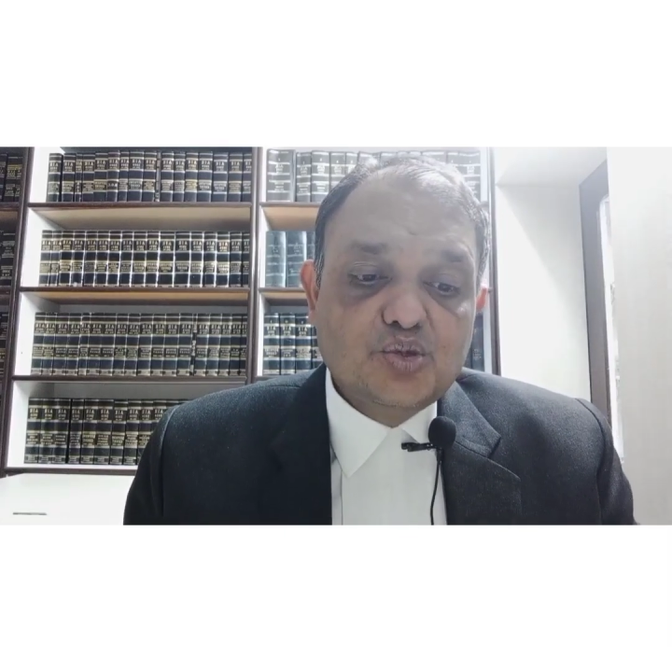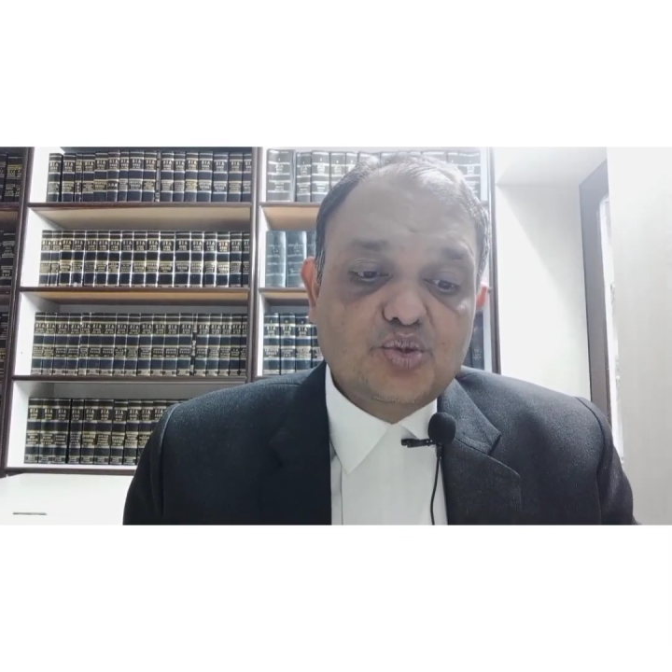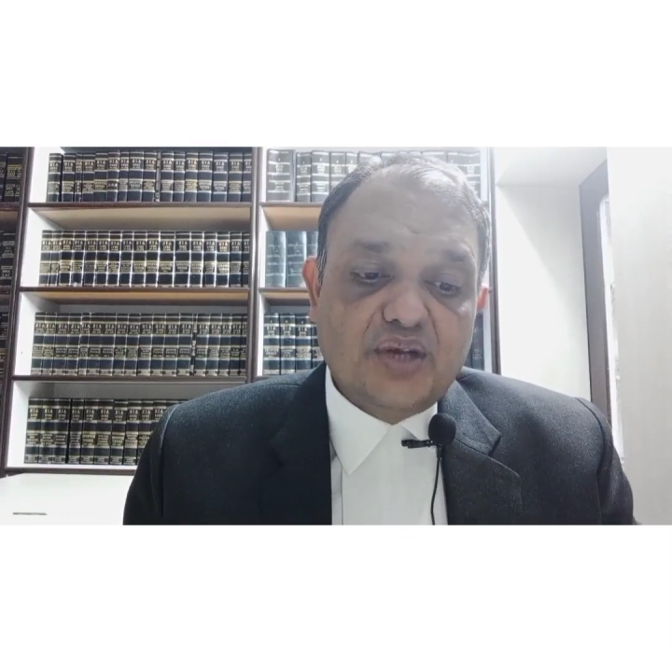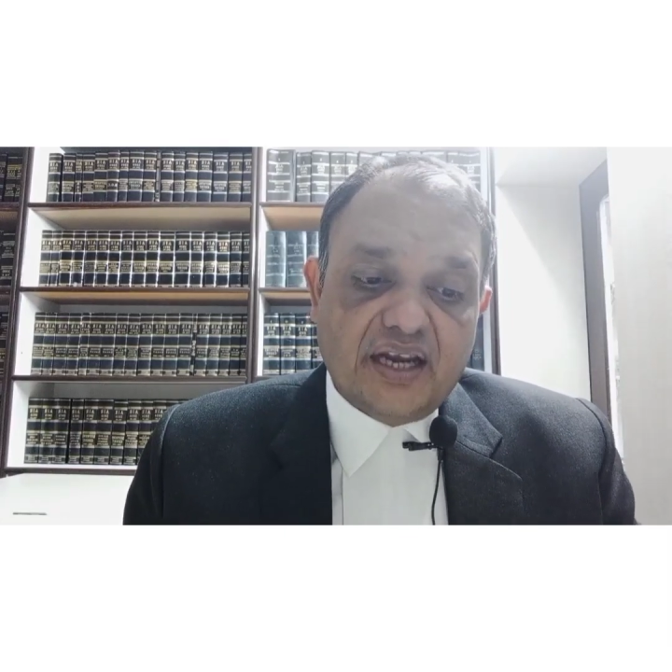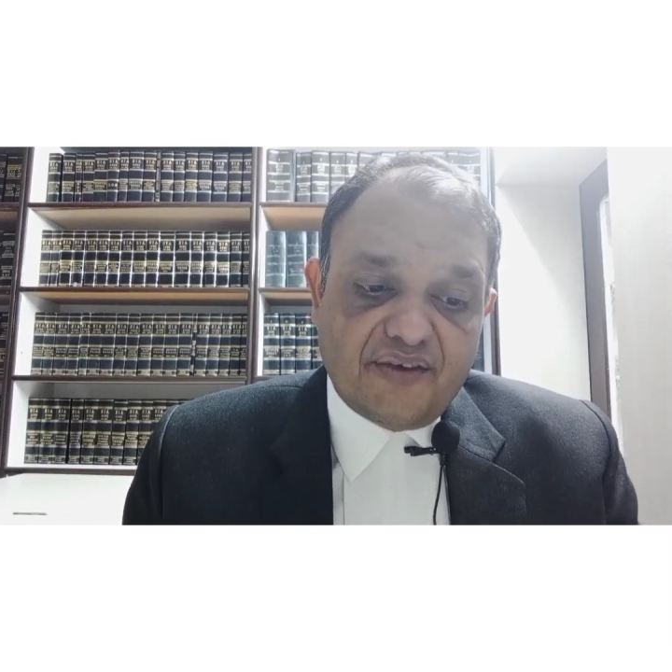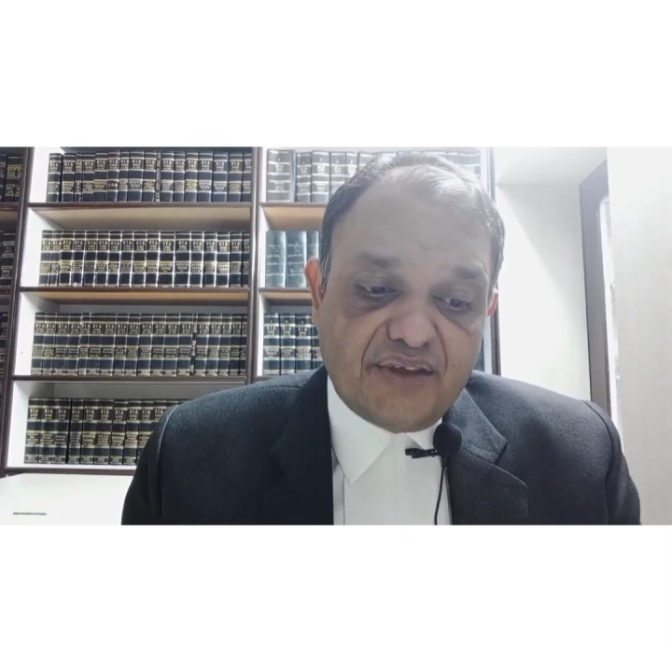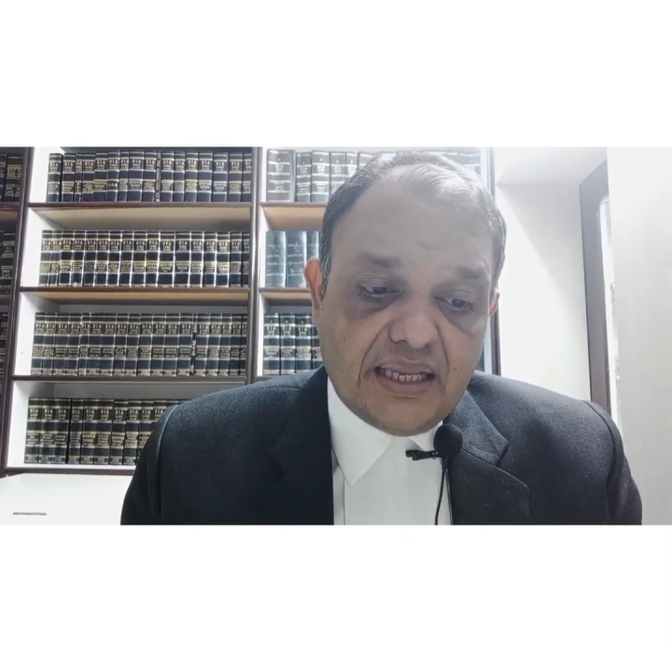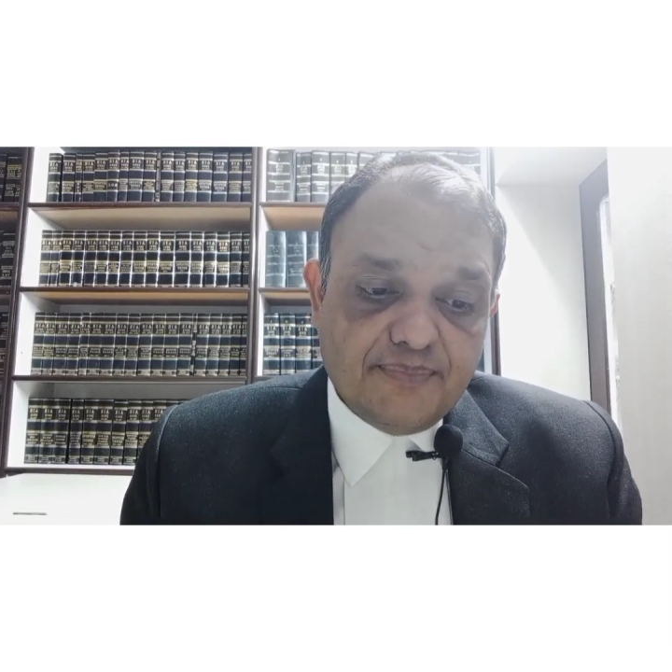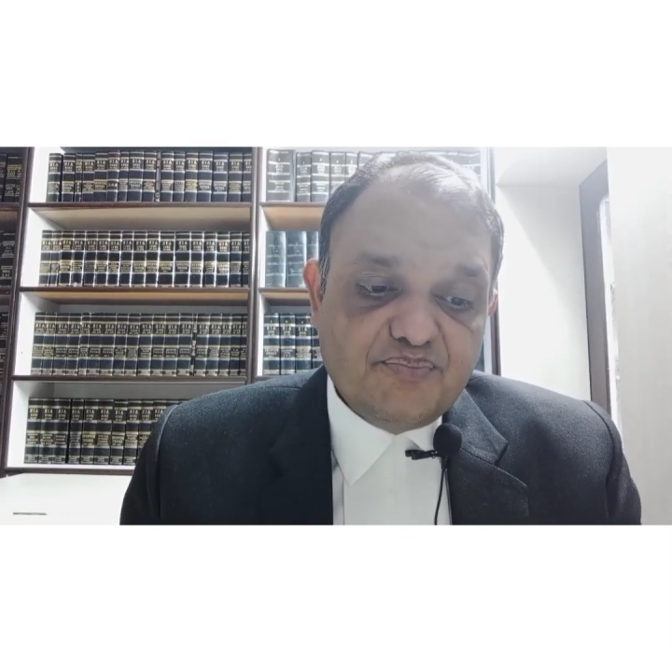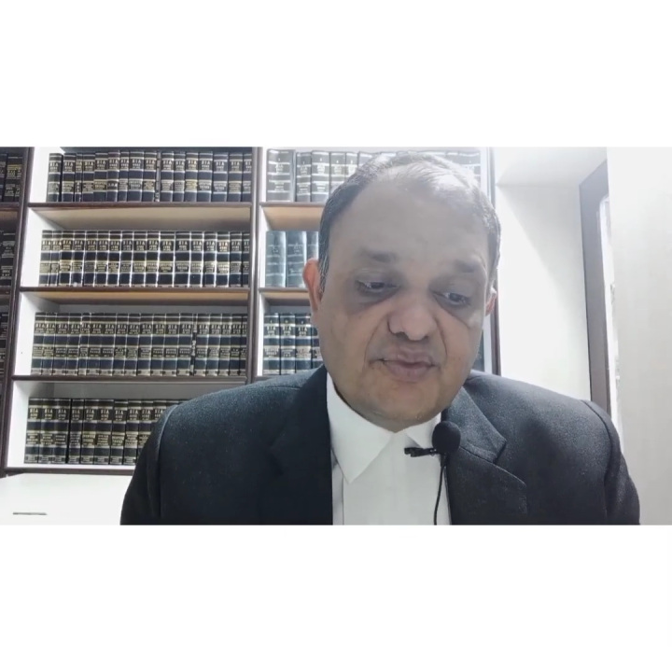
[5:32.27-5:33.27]
to run
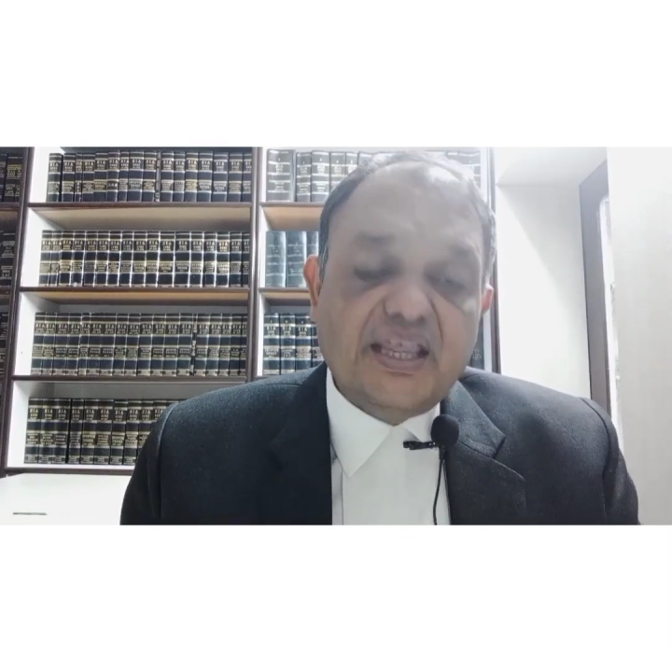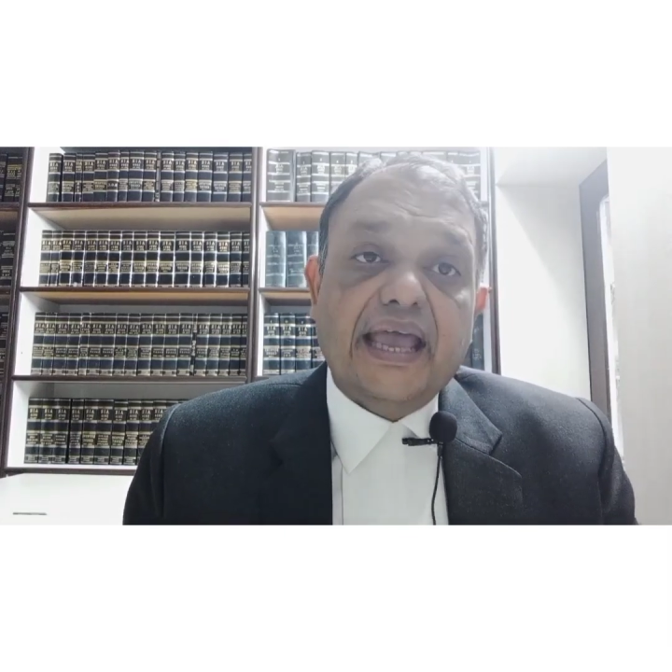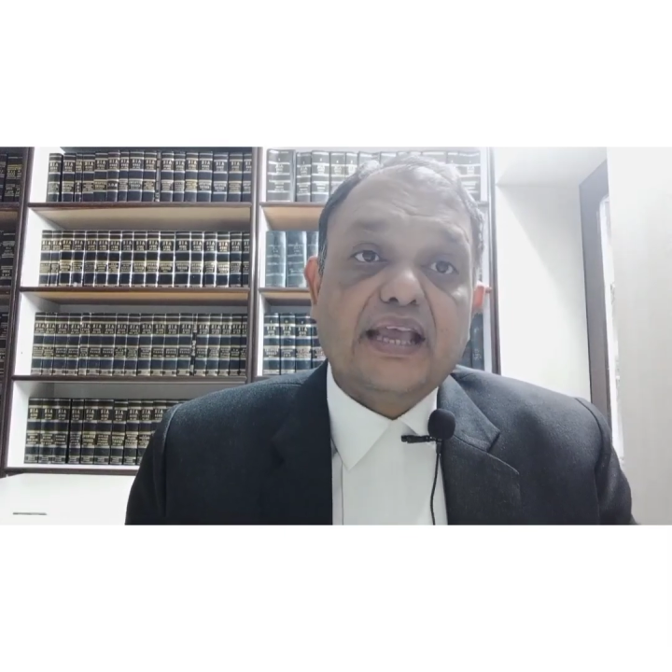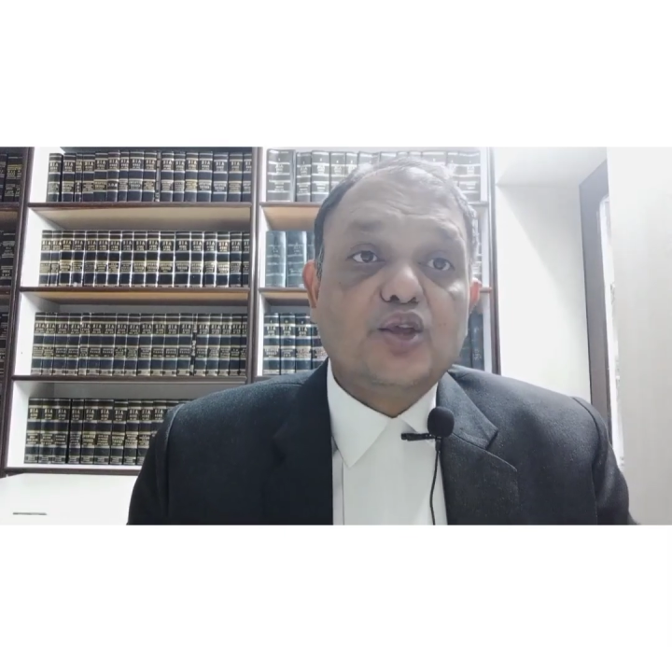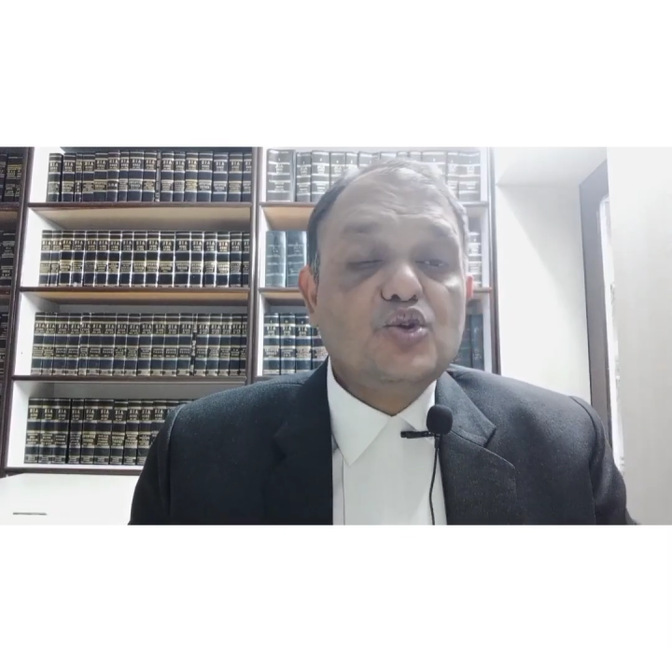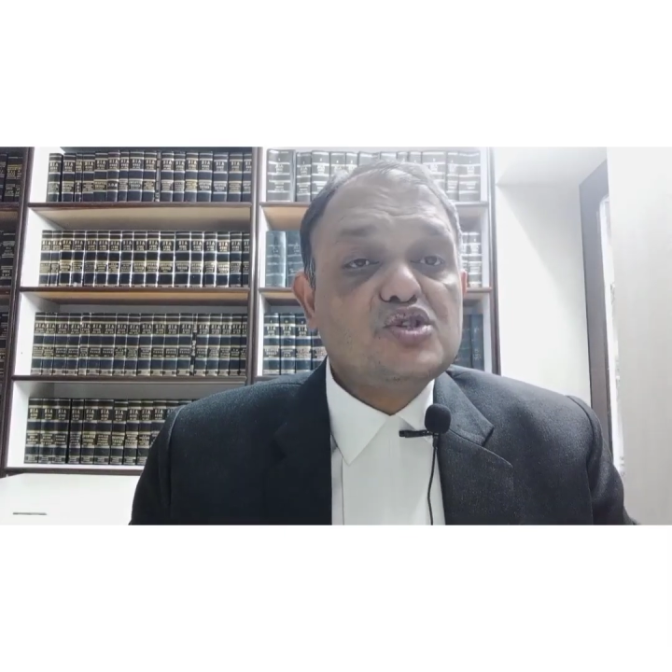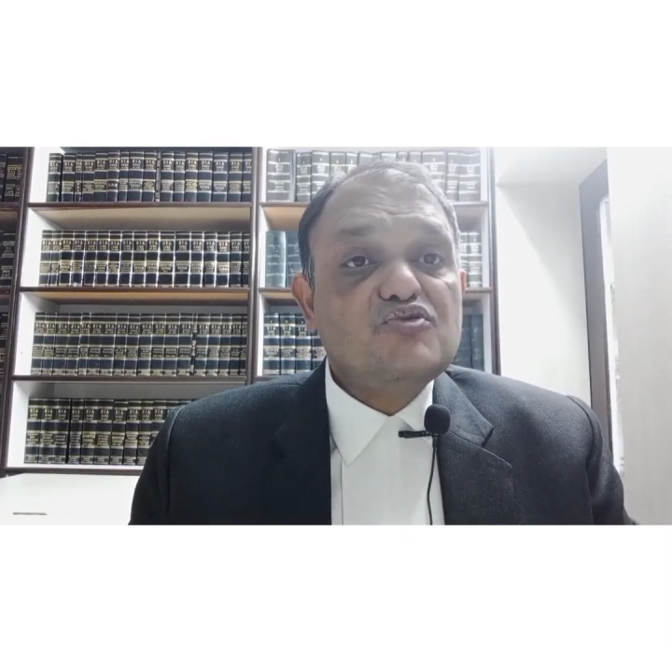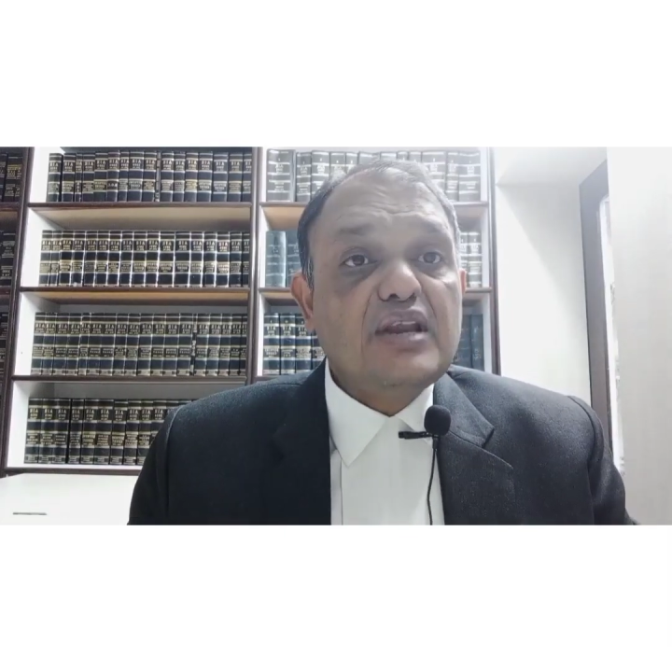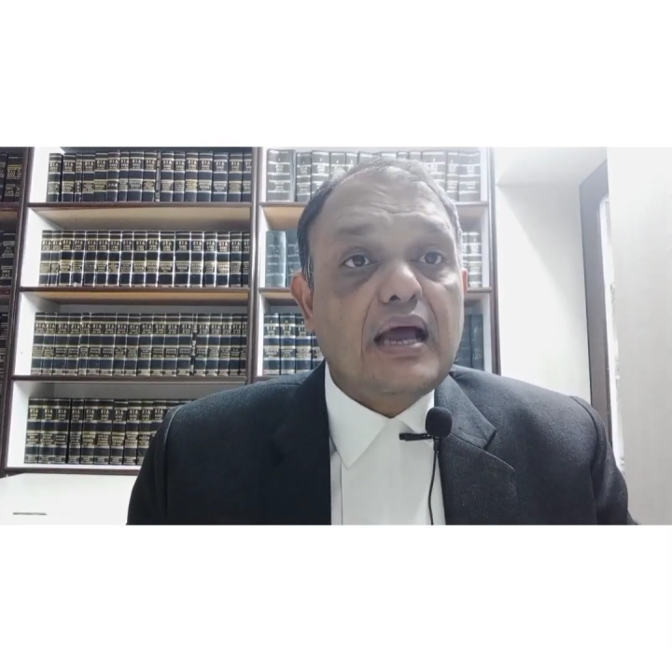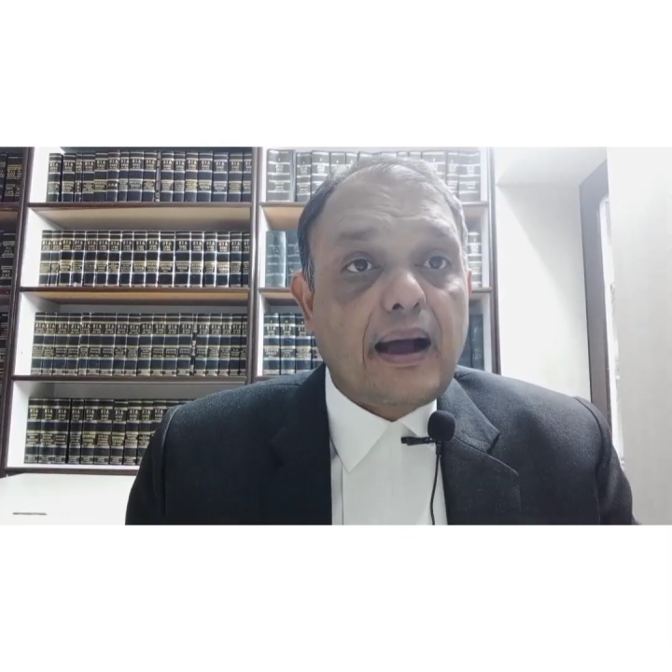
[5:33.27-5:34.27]
away. The
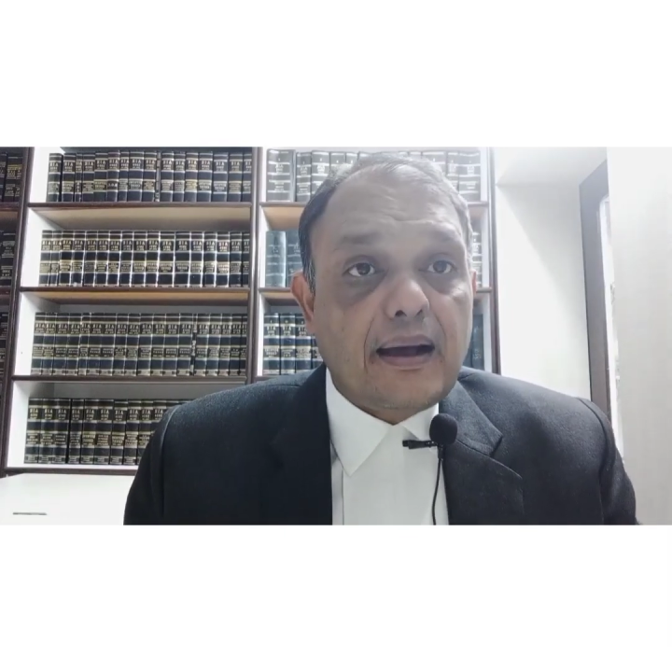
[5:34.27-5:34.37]
accused will